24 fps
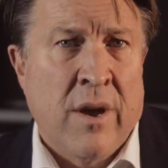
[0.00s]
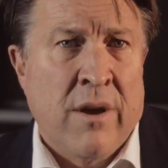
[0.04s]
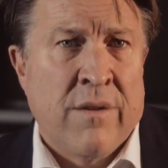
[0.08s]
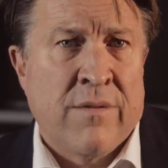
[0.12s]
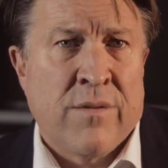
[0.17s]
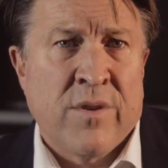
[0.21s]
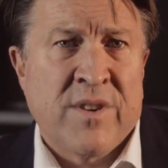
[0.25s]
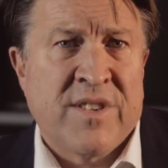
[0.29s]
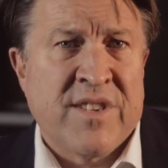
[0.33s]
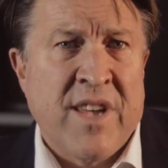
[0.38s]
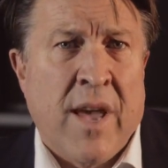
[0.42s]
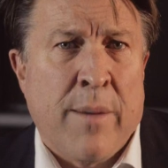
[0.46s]

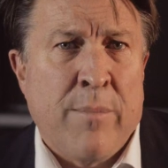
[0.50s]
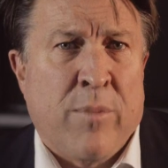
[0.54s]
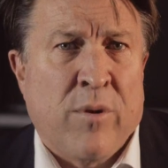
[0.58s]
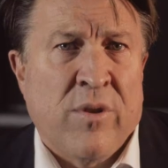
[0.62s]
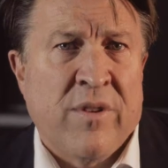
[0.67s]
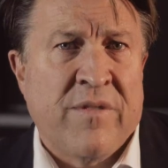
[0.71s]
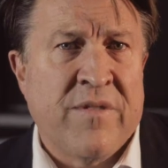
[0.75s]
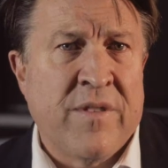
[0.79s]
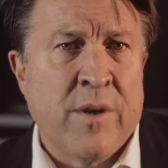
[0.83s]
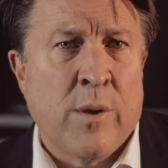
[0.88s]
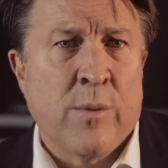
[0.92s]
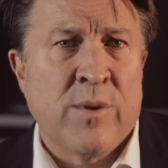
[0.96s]
For example,
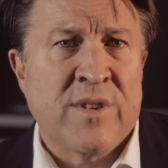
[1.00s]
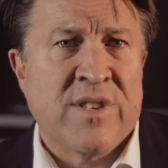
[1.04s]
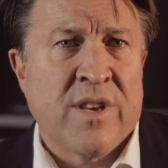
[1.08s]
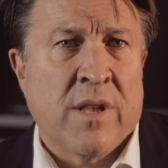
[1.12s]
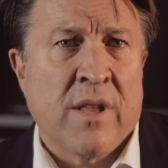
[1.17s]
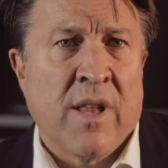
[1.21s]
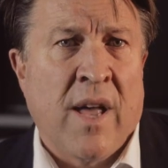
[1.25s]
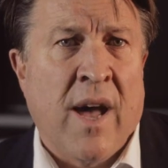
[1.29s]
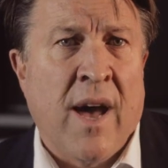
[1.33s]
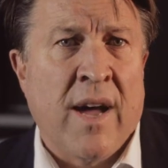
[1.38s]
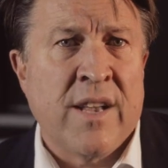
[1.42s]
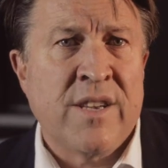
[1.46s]
if there is a
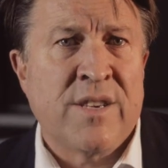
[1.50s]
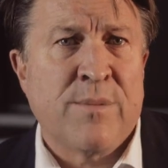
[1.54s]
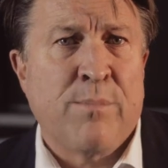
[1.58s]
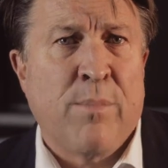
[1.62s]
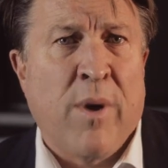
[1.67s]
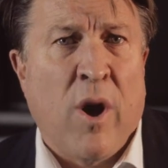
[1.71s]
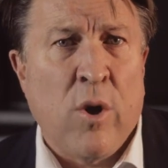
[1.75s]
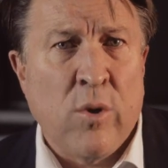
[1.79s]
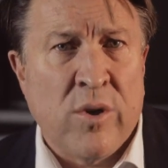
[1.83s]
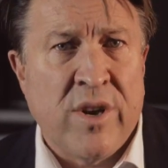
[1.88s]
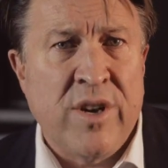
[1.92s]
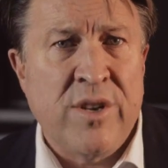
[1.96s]
large,
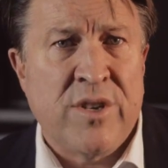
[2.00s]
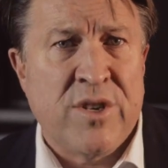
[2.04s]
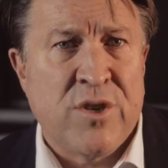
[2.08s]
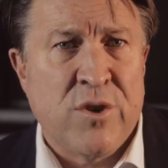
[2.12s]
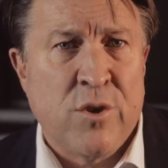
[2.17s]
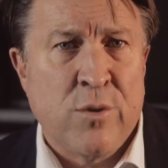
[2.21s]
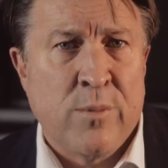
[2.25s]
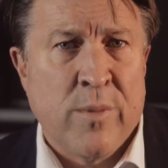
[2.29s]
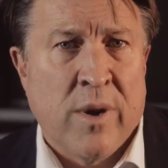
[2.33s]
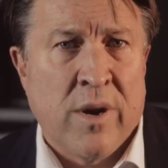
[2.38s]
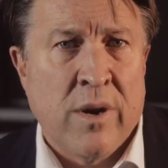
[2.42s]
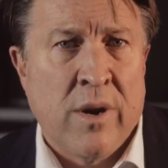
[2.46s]
bulky
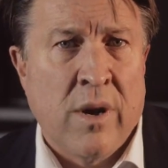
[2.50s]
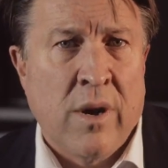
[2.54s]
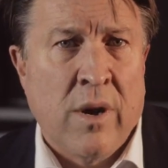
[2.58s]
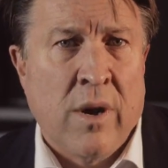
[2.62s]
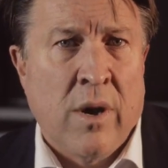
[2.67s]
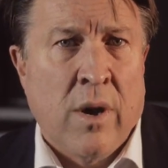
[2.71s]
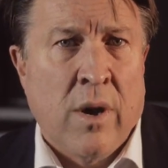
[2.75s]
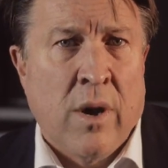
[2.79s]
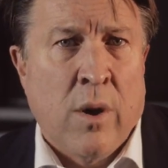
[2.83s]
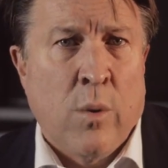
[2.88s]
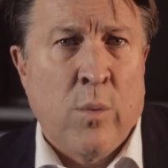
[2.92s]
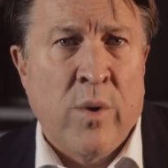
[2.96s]
tumour,
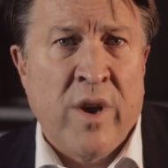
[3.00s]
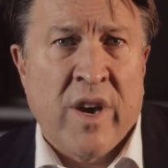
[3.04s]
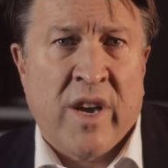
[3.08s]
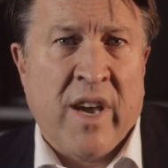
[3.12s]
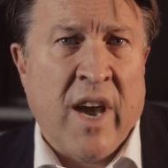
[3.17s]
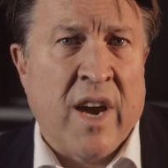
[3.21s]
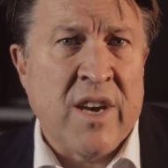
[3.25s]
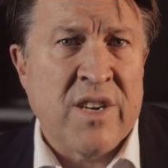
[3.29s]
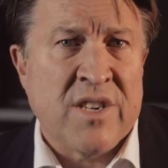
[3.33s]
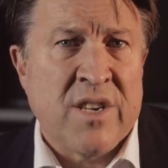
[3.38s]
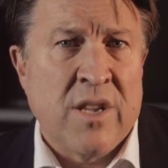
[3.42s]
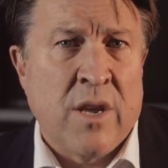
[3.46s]
we
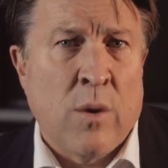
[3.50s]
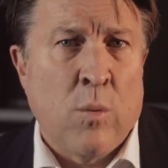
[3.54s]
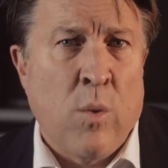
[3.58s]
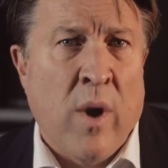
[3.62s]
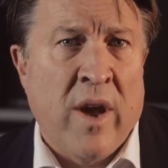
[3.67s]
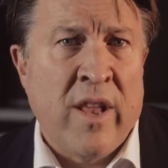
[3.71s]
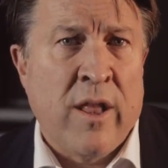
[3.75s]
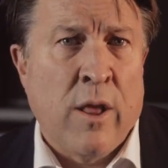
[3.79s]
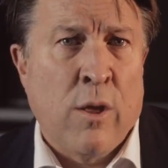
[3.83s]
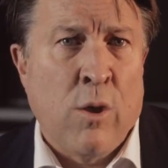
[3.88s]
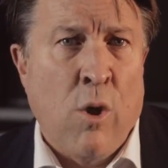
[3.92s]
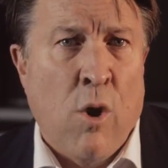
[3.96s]
occasionally
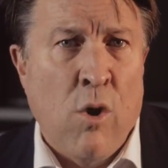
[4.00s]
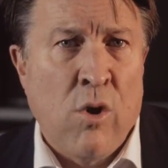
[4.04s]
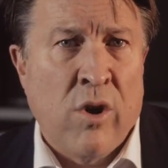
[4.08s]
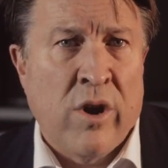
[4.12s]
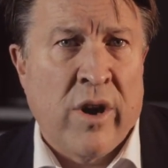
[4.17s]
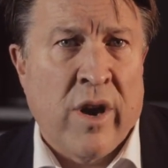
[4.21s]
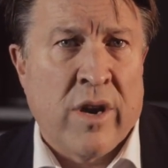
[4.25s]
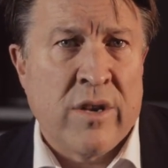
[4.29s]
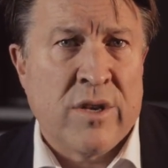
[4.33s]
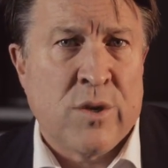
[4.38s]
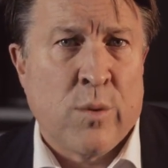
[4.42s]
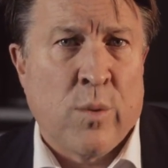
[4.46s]
wait
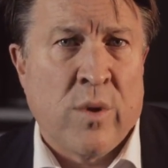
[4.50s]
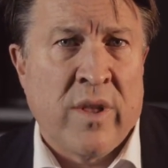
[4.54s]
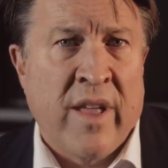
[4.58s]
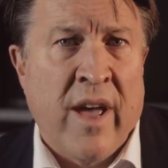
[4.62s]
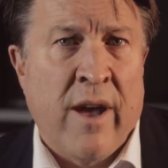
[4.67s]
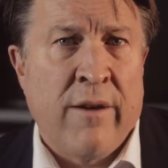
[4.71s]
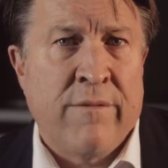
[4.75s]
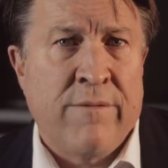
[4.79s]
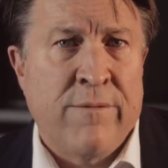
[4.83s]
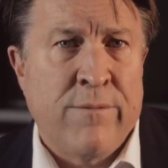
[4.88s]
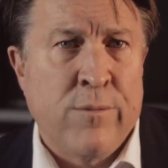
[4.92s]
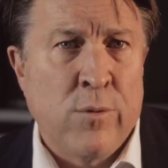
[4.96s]
longer to
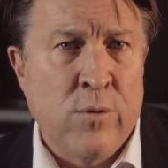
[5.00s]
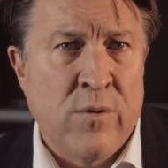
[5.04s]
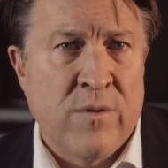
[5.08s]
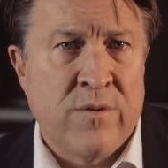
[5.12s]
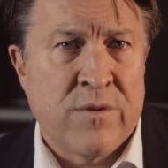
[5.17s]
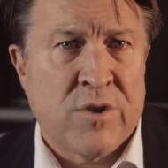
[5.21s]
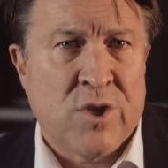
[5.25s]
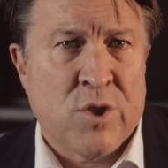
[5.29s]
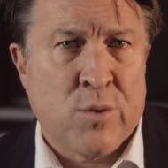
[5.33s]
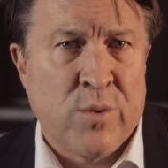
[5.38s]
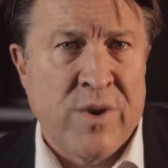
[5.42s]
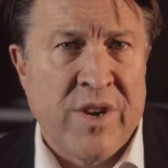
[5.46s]
allow full
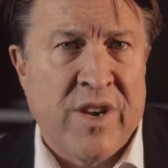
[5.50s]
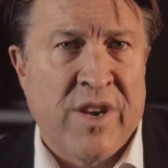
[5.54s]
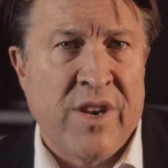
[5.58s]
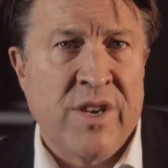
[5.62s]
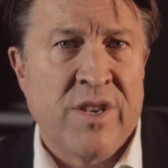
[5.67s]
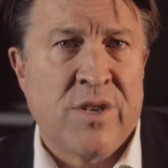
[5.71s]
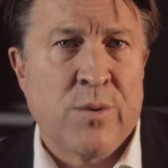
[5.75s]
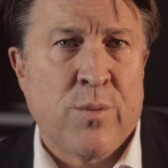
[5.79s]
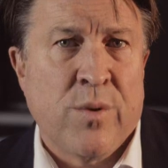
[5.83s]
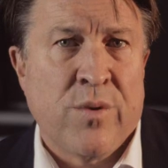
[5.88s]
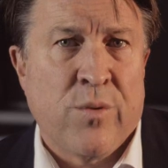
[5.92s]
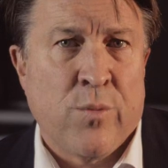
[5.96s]

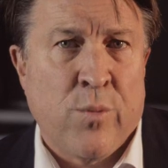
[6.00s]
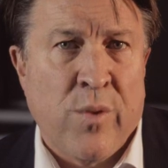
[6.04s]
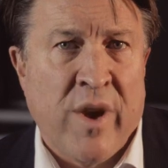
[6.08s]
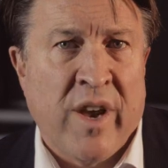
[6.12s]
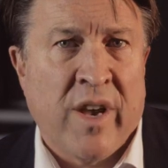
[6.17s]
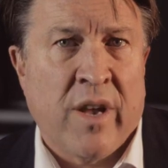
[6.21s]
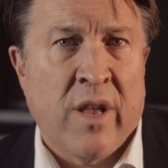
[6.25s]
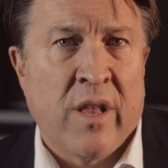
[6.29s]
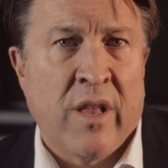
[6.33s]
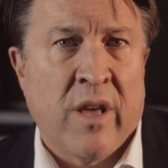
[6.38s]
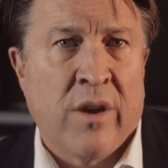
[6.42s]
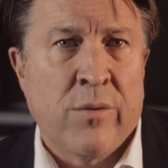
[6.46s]
shrinkage with
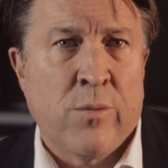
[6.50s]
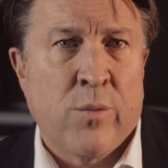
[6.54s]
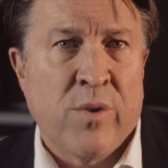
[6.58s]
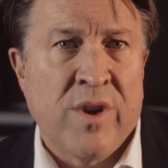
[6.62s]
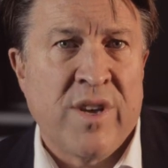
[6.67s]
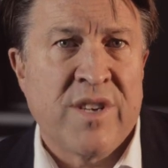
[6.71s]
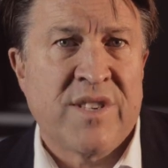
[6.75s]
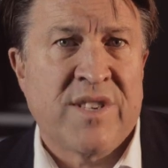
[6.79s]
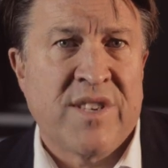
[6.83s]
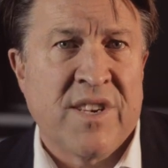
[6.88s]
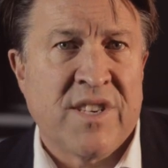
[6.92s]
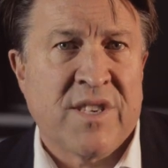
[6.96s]
regular
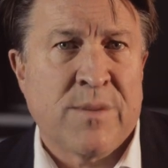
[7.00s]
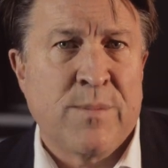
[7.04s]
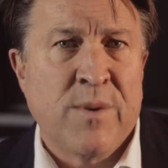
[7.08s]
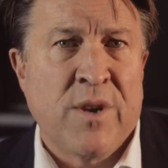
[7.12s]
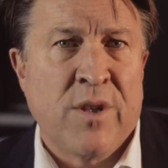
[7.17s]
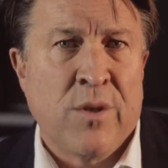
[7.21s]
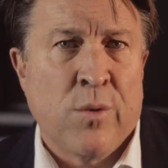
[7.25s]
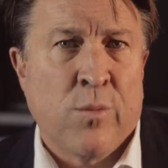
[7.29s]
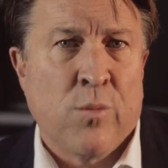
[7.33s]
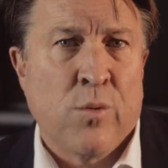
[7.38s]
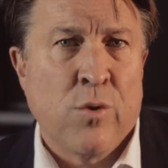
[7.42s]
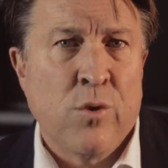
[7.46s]
reassessment
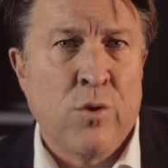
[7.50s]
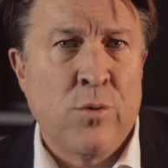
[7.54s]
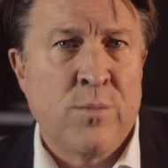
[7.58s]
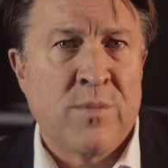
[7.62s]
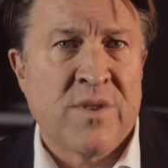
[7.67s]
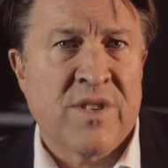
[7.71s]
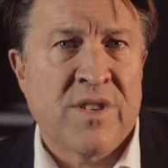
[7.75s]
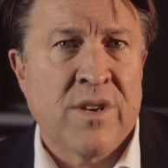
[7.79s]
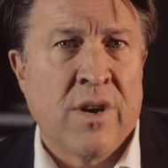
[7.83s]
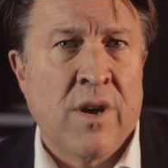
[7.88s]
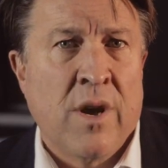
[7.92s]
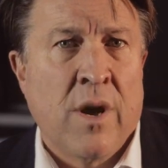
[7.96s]
in the
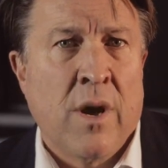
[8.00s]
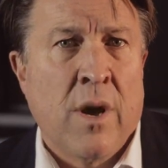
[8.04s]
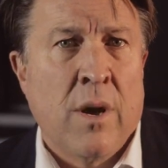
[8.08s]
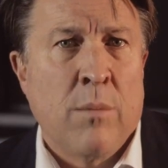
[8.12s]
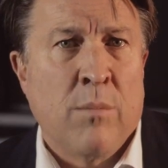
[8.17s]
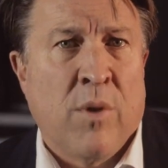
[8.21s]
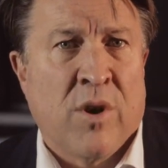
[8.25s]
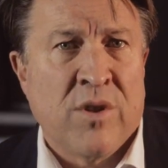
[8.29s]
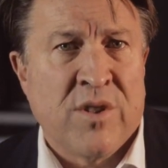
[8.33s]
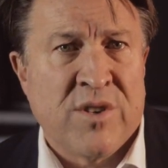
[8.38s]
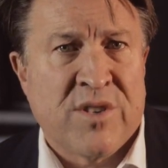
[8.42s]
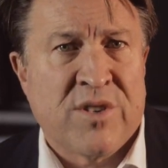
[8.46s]
rooms
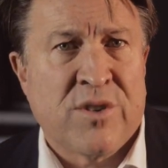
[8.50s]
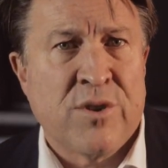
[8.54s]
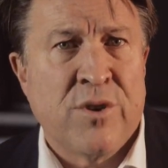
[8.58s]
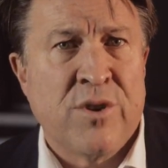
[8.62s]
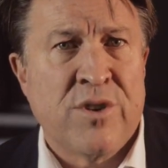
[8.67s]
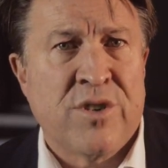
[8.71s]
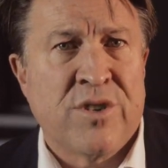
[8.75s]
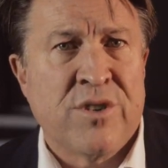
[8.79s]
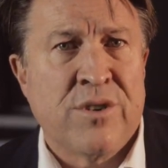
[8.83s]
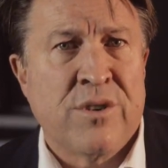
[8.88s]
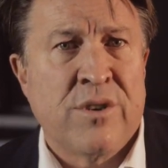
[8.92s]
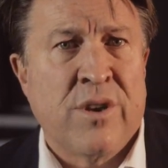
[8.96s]
by the
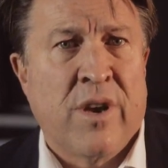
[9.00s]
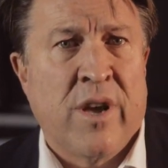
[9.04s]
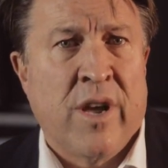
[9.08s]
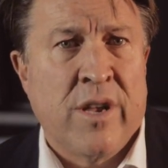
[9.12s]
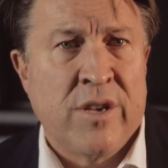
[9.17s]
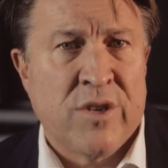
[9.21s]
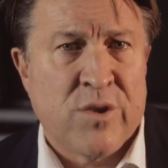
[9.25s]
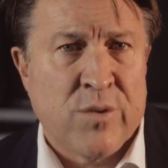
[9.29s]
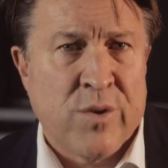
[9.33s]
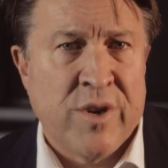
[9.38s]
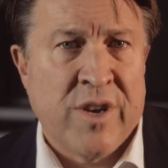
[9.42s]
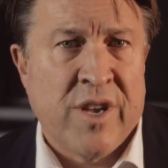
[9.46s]
surgeon
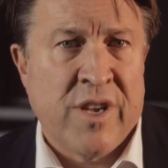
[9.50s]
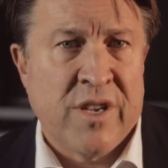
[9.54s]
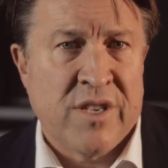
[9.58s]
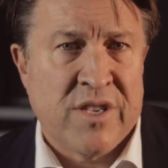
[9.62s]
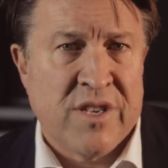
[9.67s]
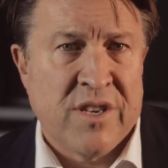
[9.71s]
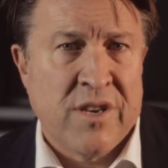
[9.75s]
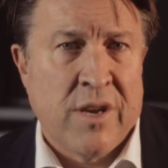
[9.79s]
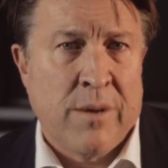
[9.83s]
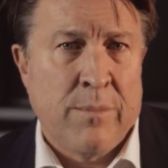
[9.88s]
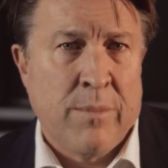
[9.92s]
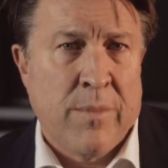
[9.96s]
and treating
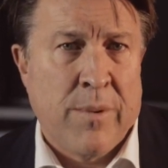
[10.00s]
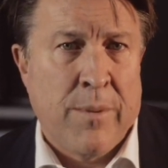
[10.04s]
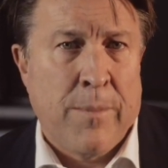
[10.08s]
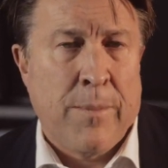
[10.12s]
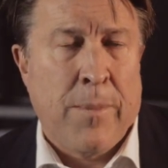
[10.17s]
team.